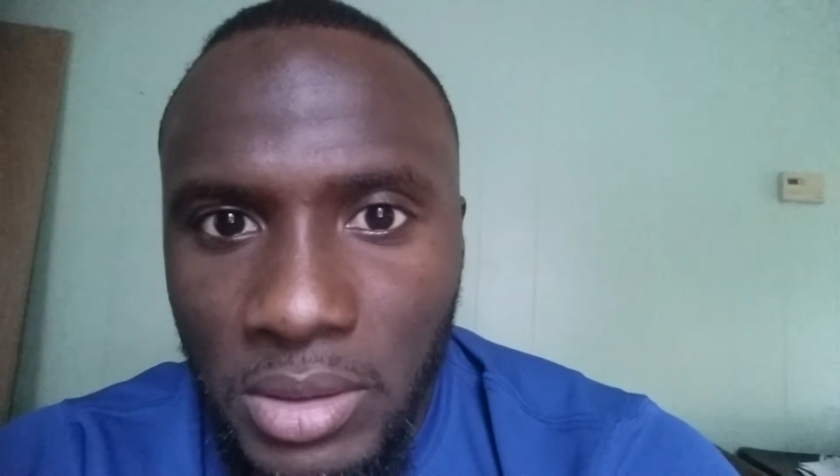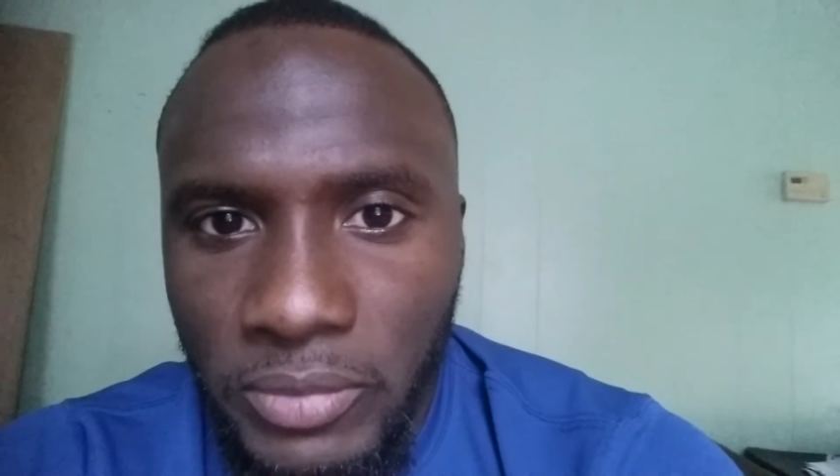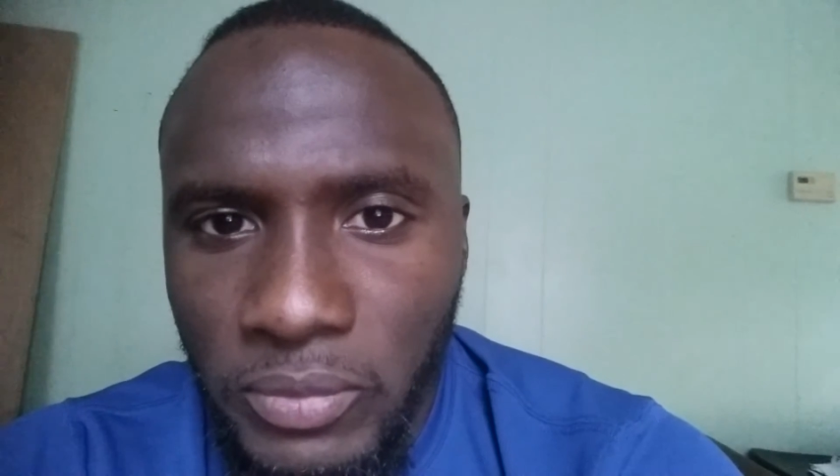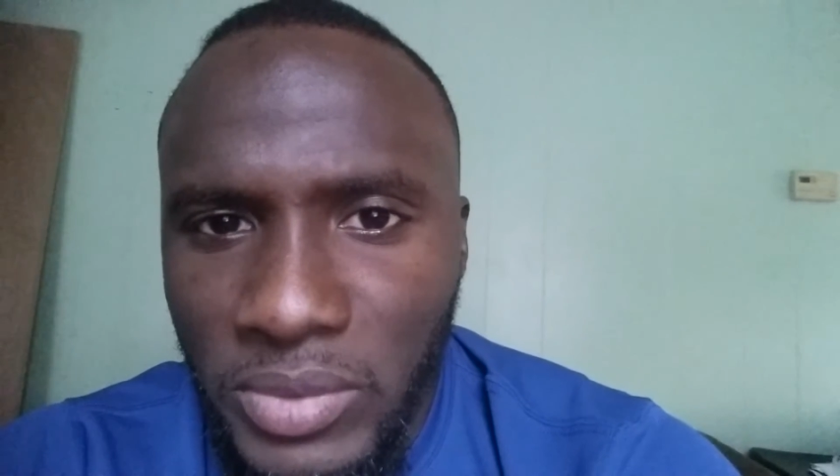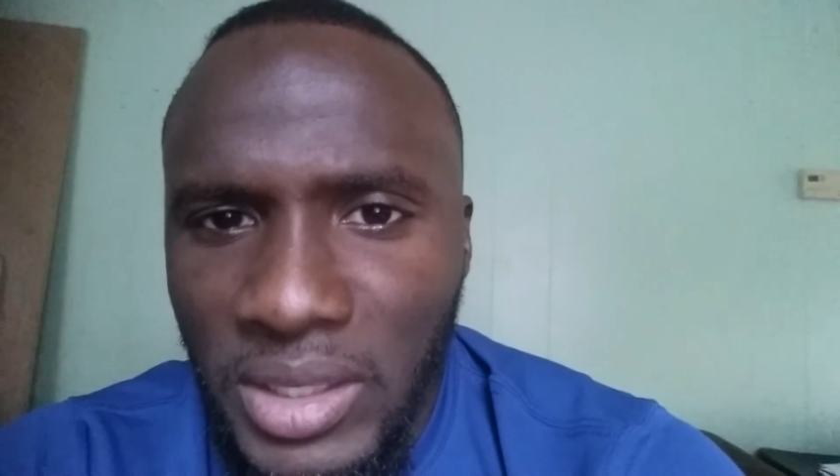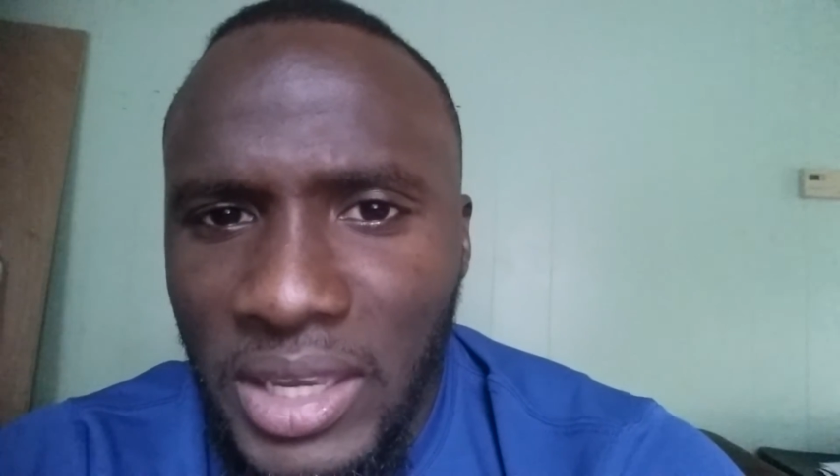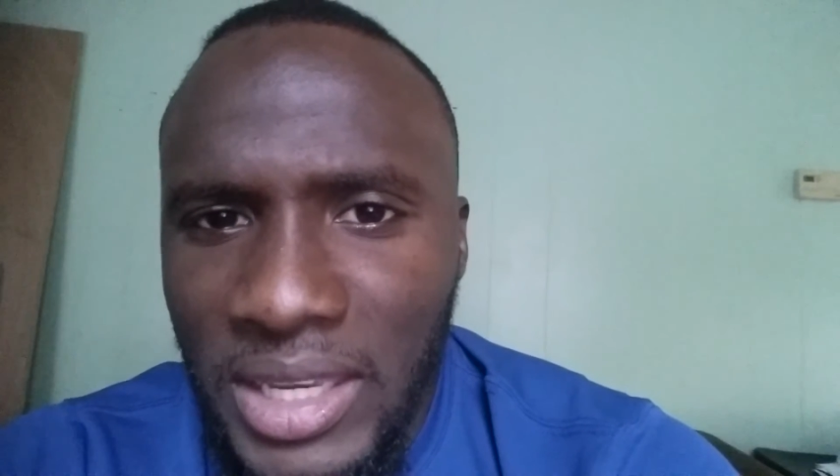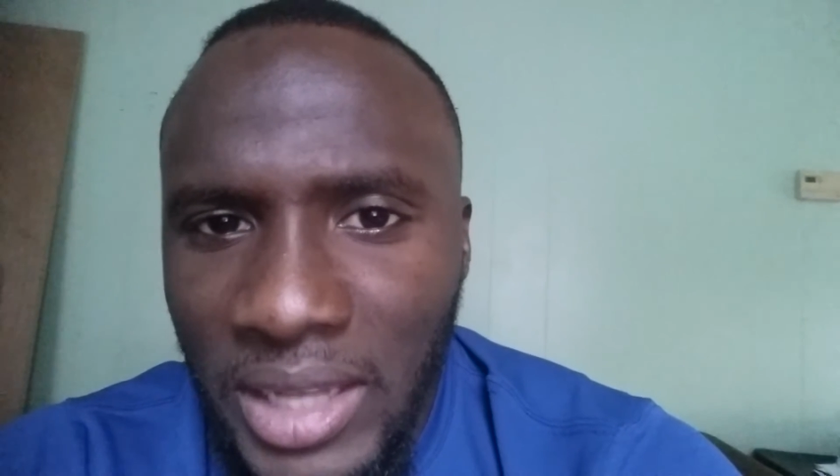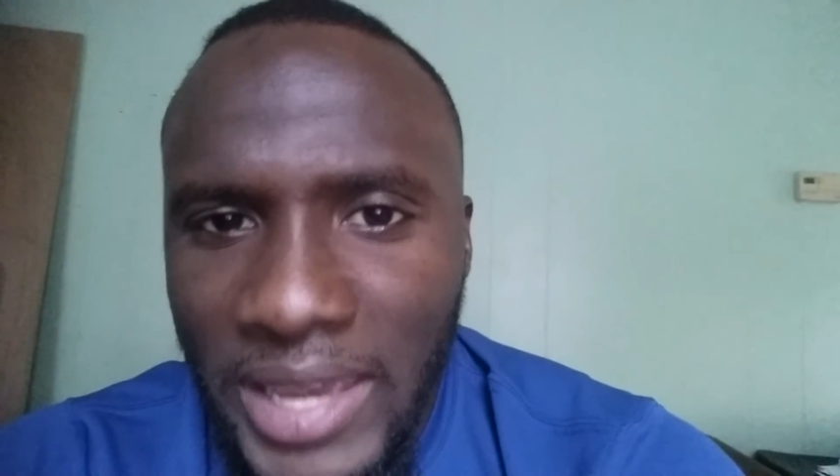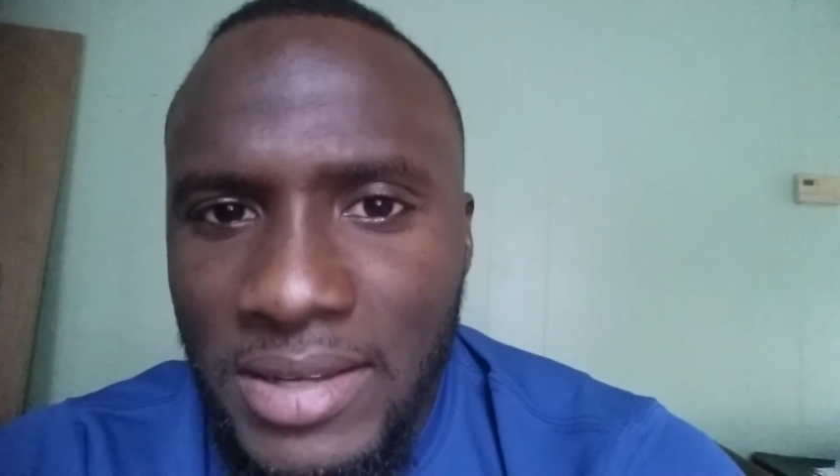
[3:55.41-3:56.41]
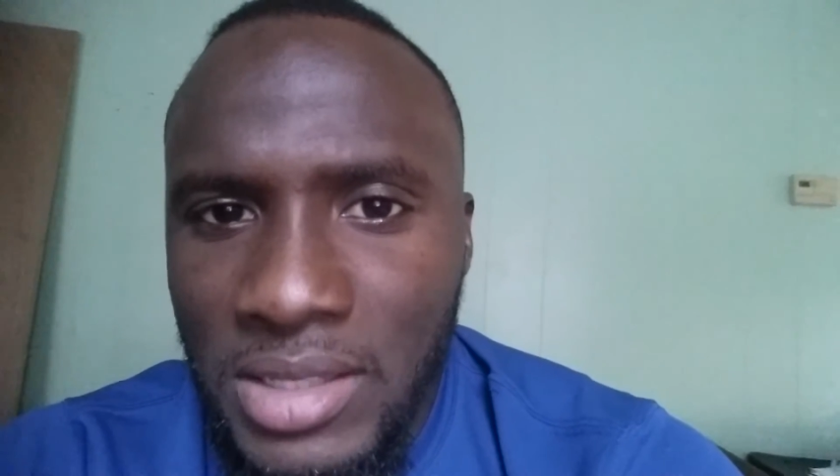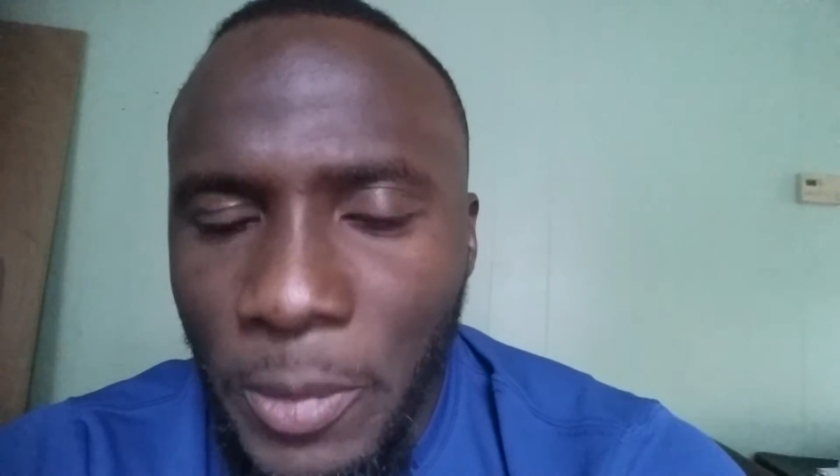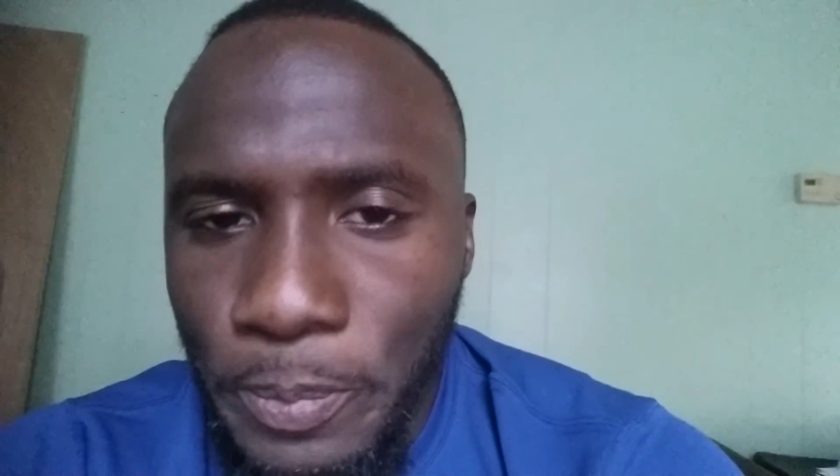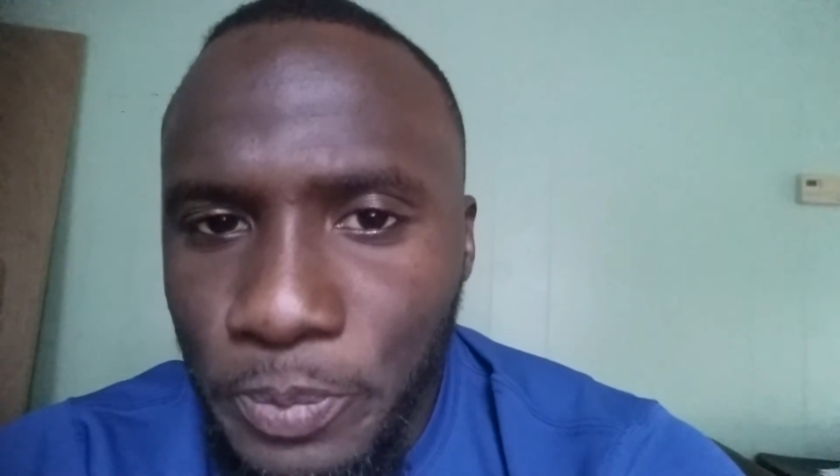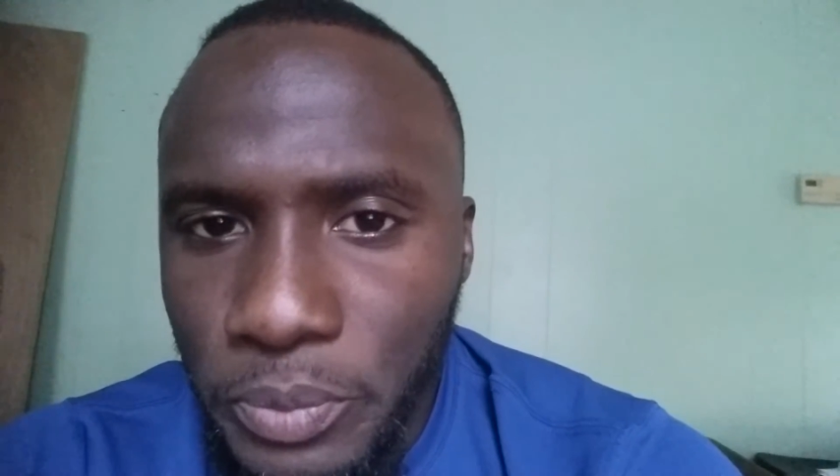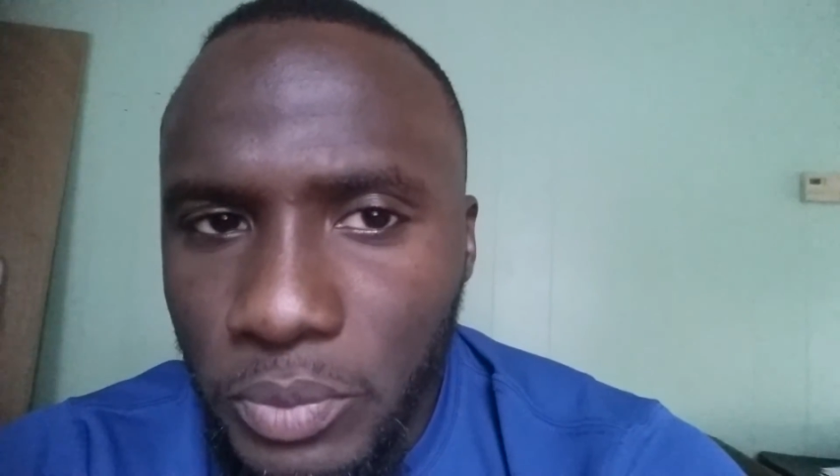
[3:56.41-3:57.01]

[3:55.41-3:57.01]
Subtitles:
and he likes it.